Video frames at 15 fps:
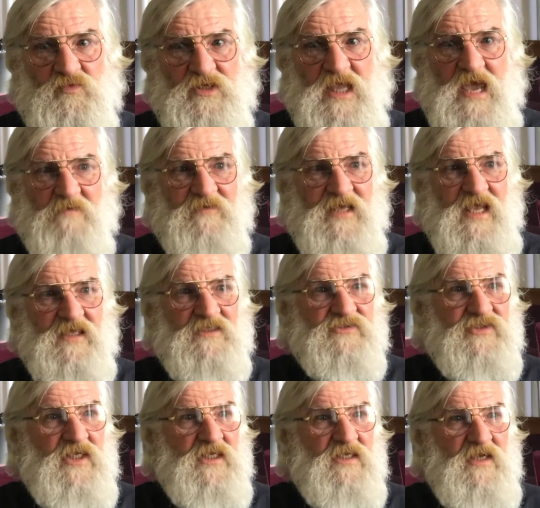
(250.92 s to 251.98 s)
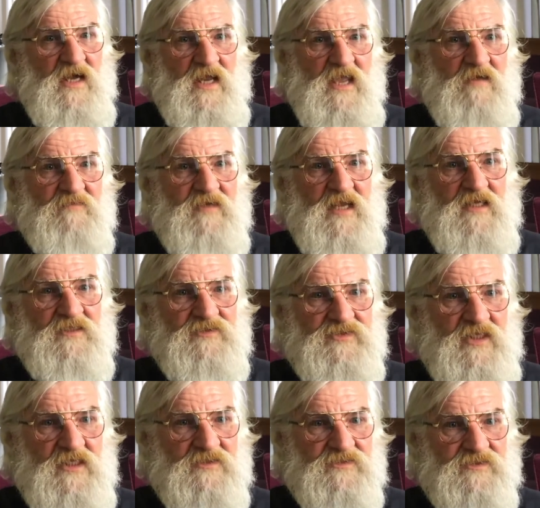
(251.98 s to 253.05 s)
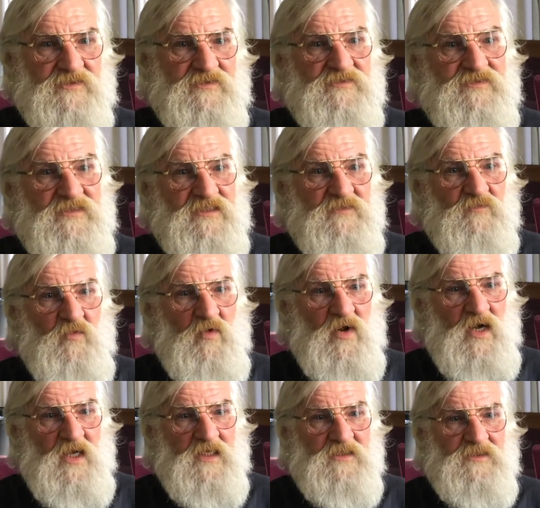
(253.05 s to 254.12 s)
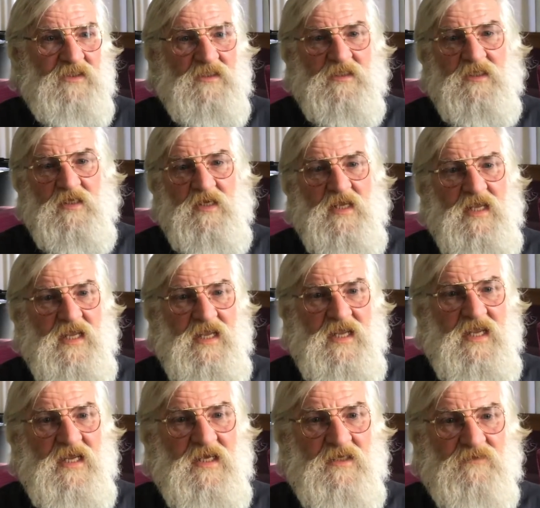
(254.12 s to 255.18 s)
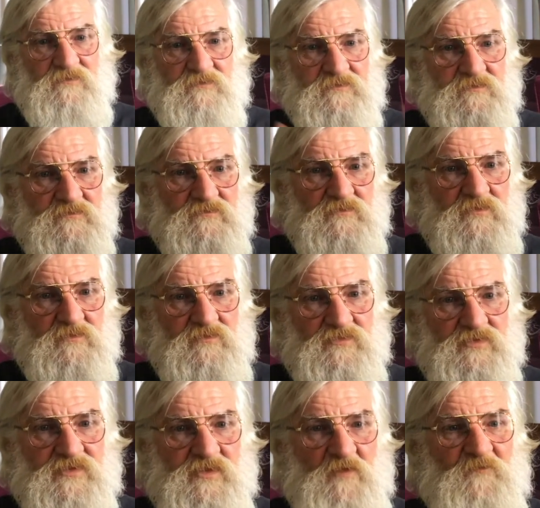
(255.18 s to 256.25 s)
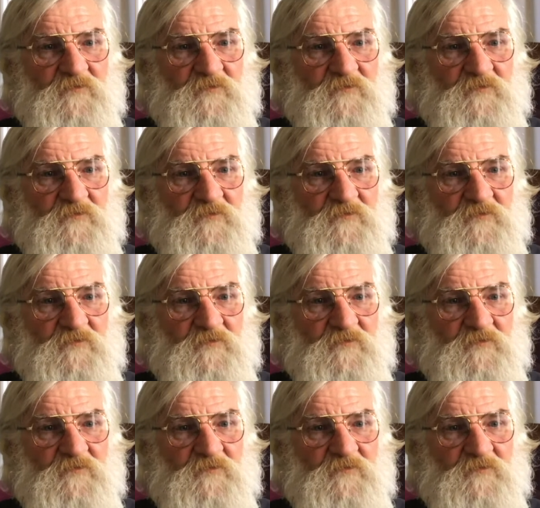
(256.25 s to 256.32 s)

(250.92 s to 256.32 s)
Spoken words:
I haven't had a chance to dewind, and so